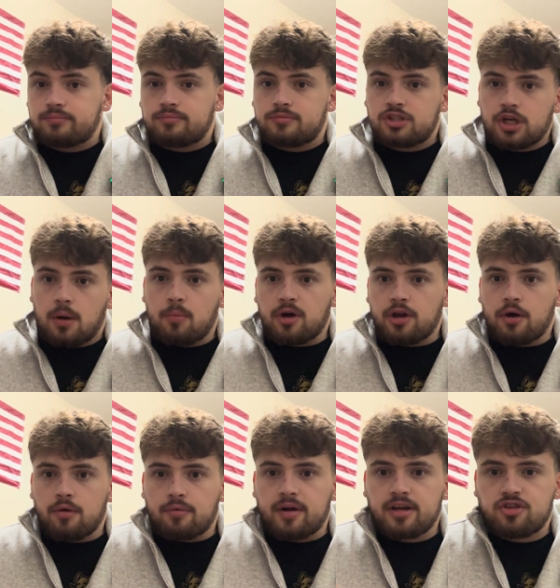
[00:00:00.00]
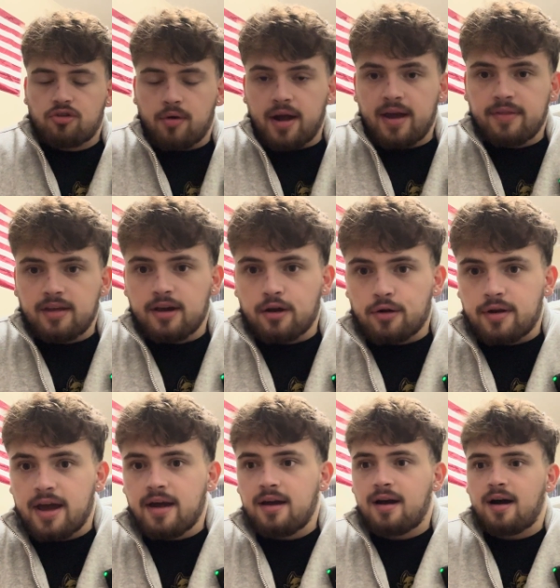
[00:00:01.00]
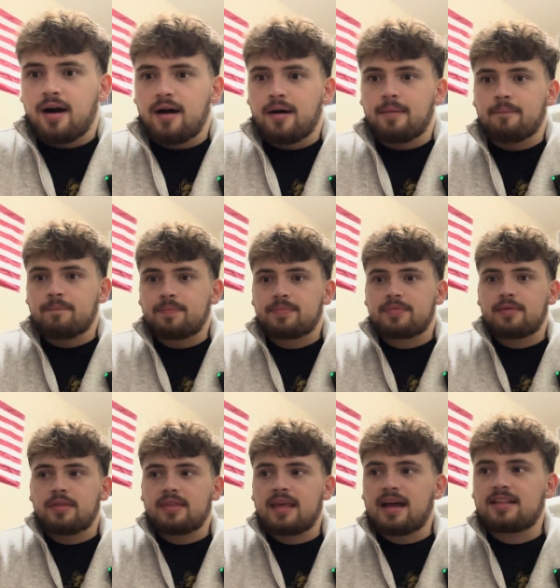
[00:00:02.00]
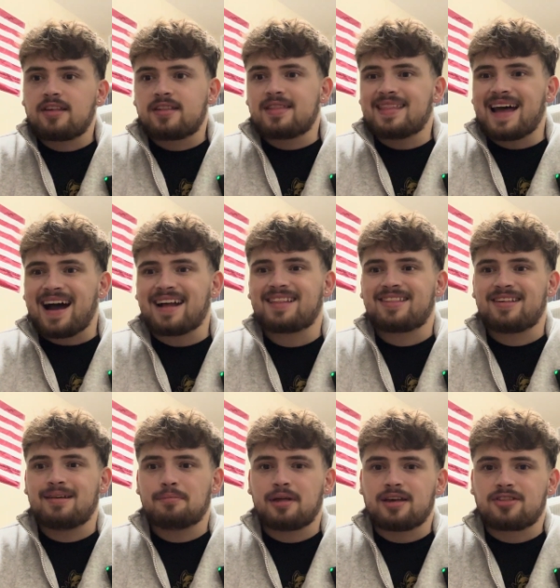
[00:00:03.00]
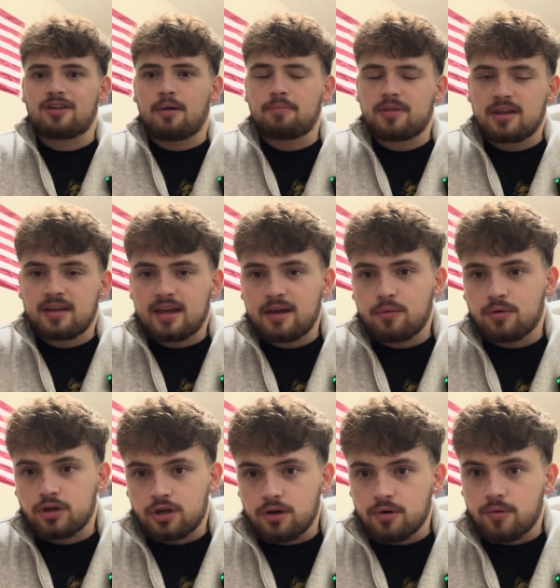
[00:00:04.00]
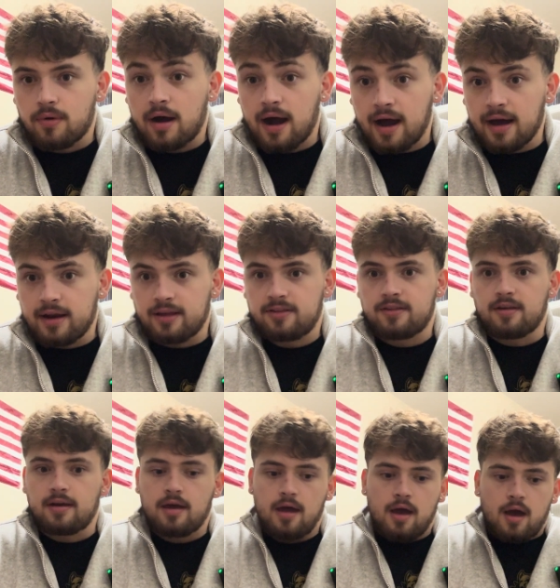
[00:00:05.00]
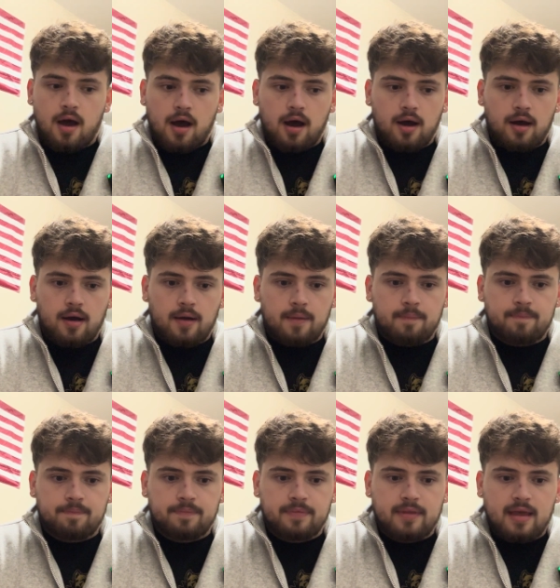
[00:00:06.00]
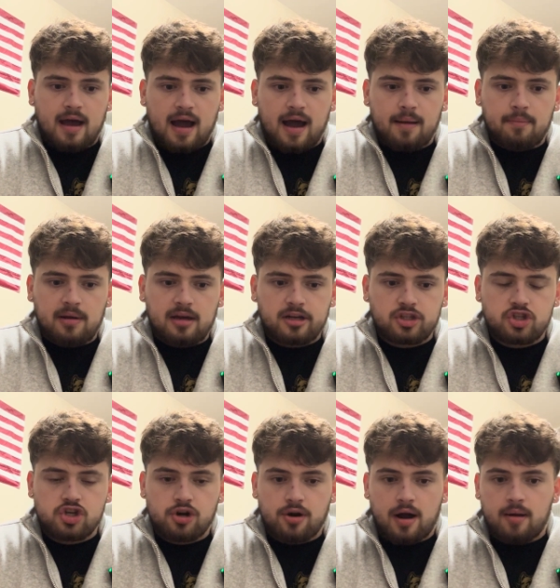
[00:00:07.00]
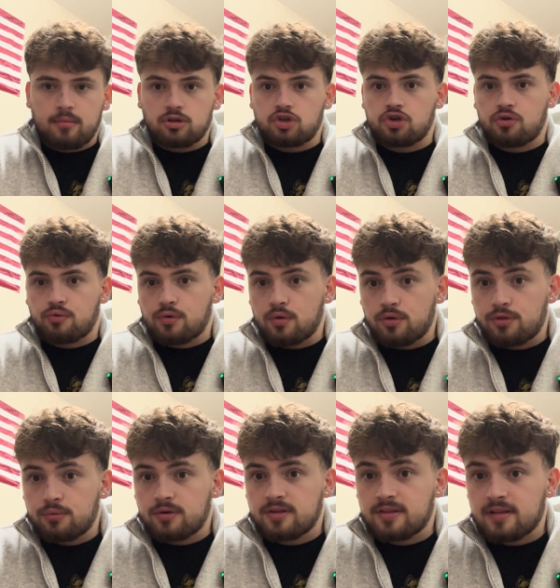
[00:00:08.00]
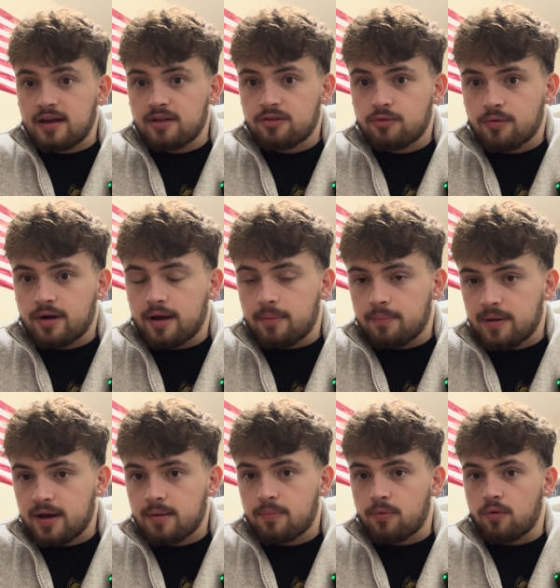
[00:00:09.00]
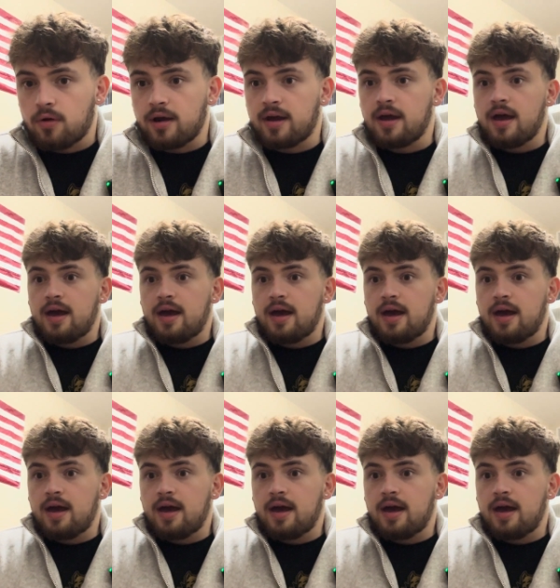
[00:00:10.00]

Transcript: somewhat know Rich, right, on the internet. That does not seem like something he would do, honestly. Uh, I'm not sure how much truth was in that story on Big Boy.